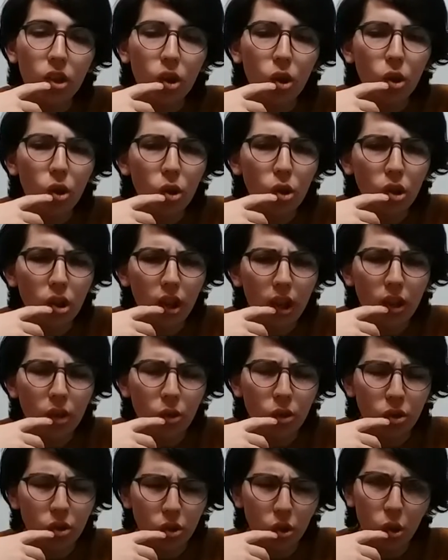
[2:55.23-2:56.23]

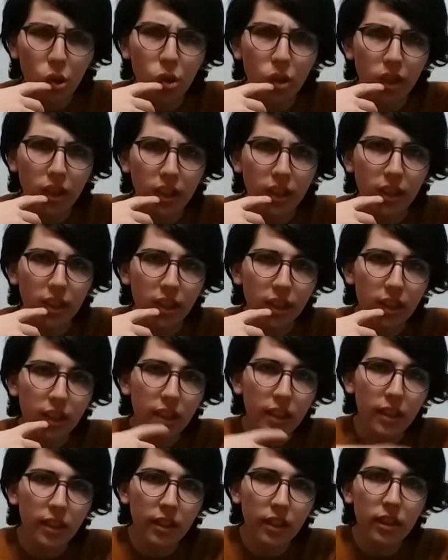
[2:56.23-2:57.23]
language learning
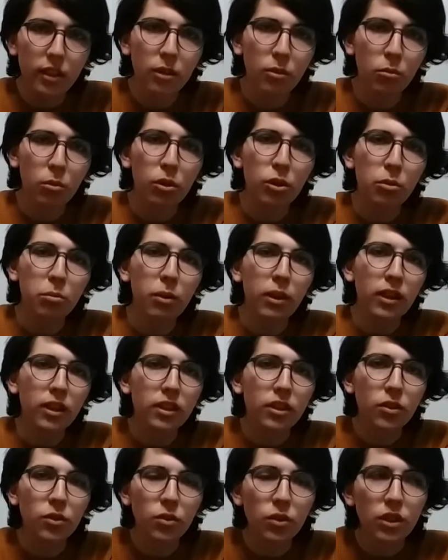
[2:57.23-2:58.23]

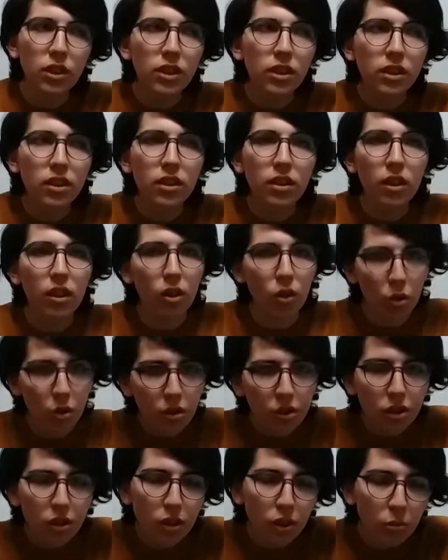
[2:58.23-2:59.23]
perspective, which is a
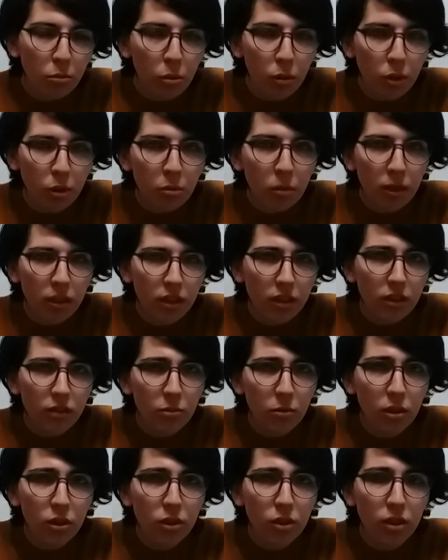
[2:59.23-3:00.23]
holistic perspective,
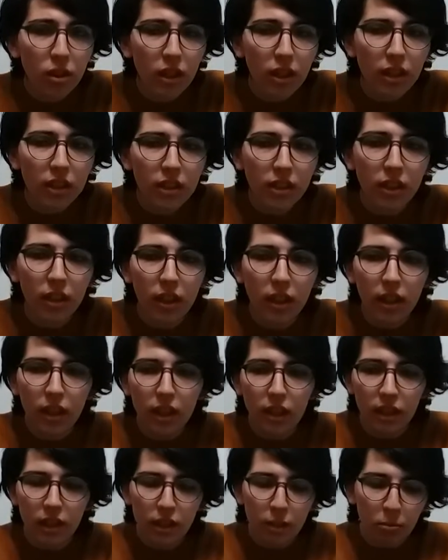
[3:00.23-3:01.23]
much or less.
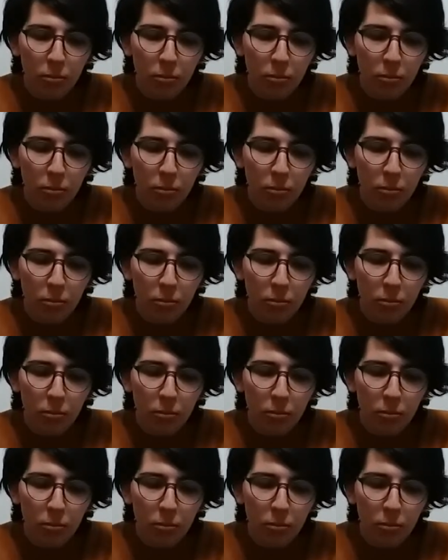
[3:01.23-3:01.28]
It's